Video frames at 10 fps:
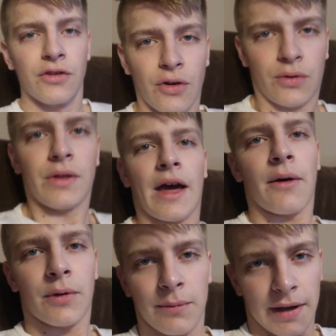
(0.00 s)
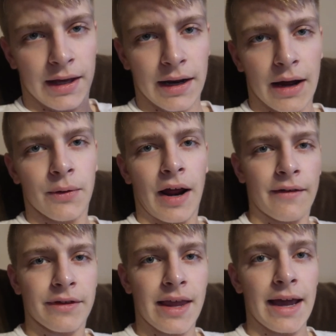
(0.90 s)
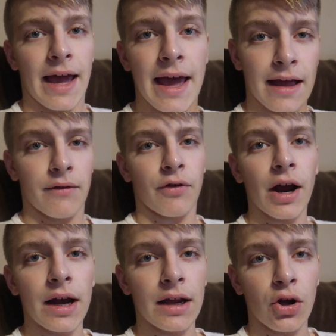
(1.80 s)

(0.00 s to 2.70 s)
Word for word: So that would mean I would have to take 8 for 80